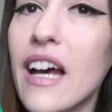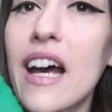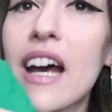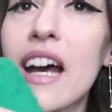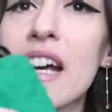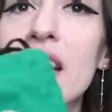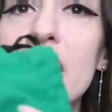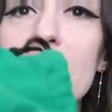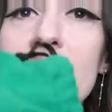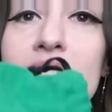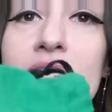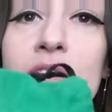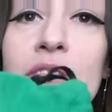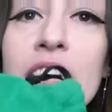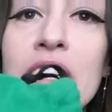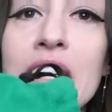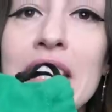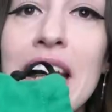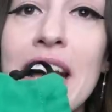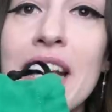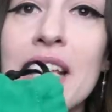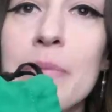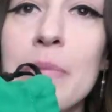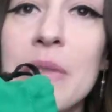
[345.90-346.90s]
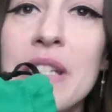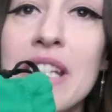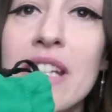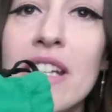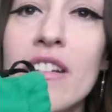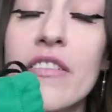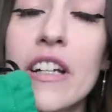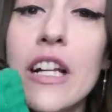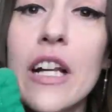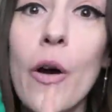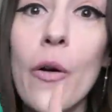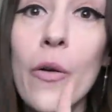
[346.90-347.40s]
and it's a really nice
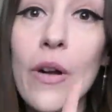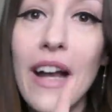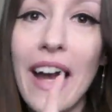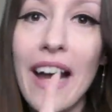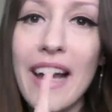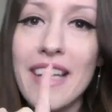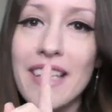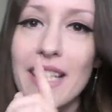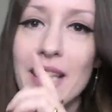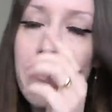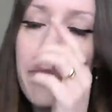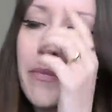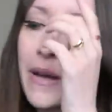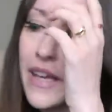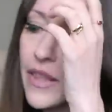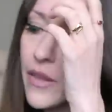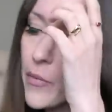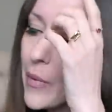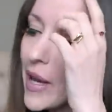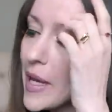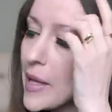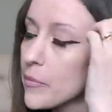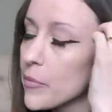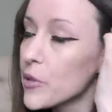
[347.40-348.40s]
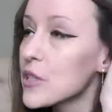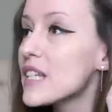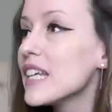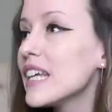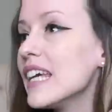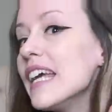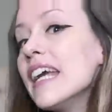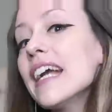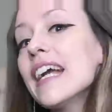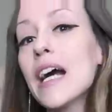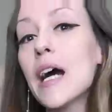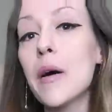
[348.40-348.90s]
material. Oh guys, and by the way,
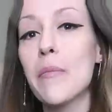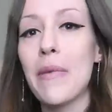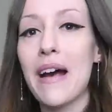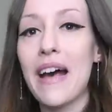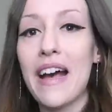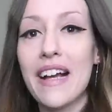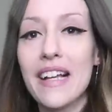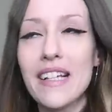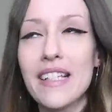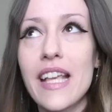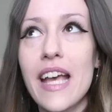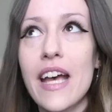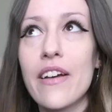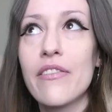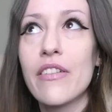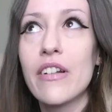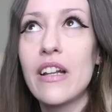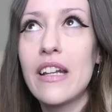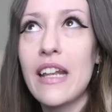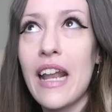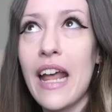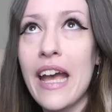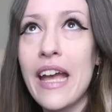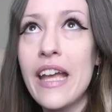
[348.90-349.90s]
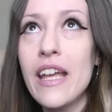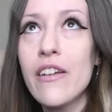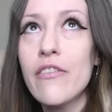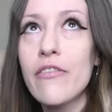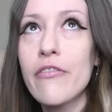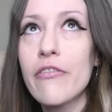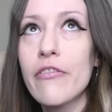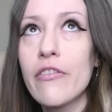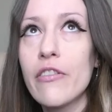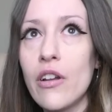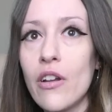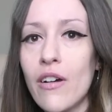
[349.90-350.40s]
Bottega bags have a
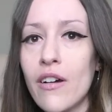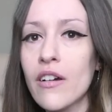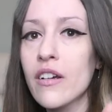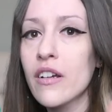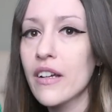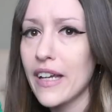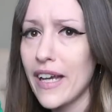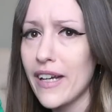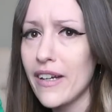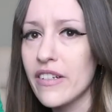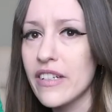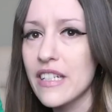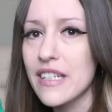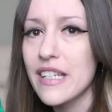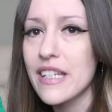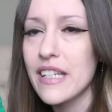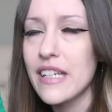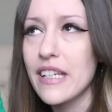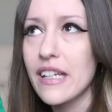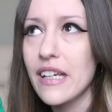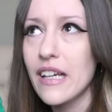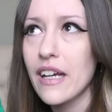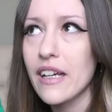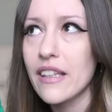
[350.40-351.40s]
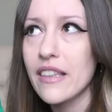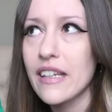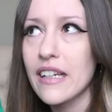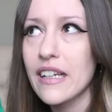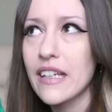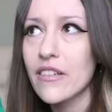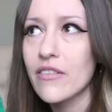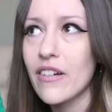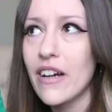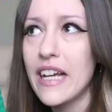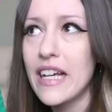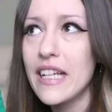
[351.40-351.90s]
lifelong guarantee, I
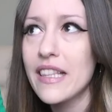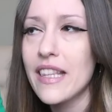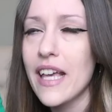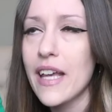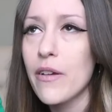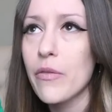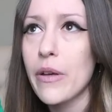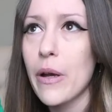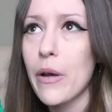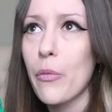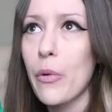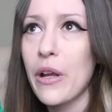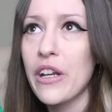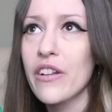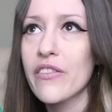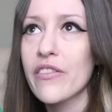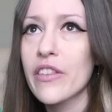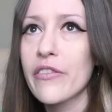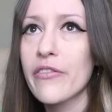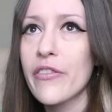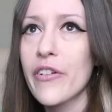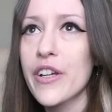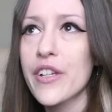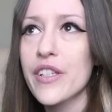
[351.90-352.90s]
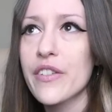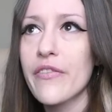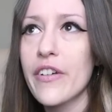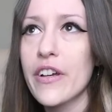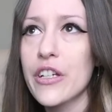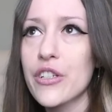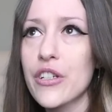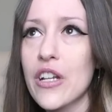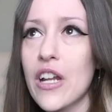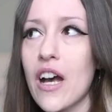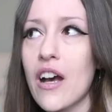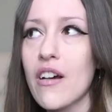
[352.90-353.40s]
think, right? They were one of the first
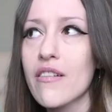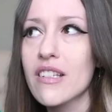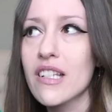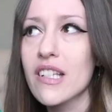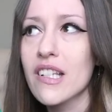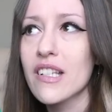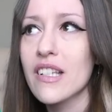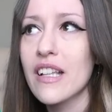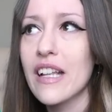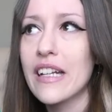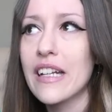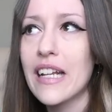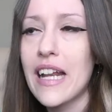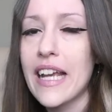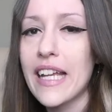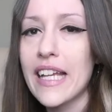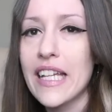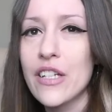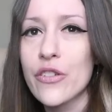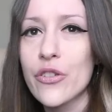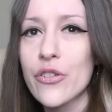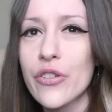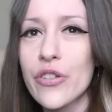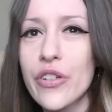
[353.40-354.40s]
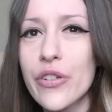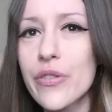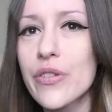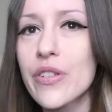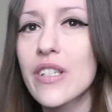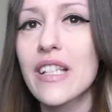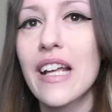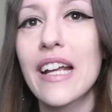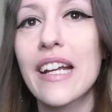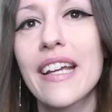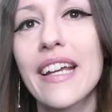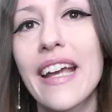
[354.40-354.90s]
fashion houses that like
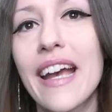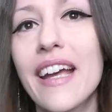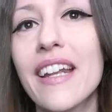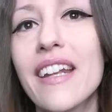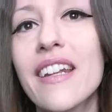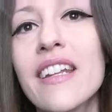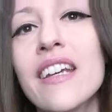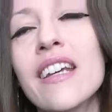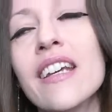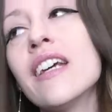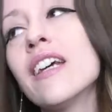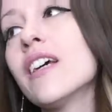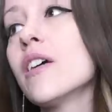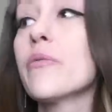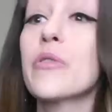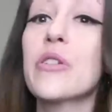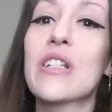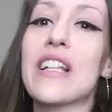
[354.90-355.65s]
introduced that again. It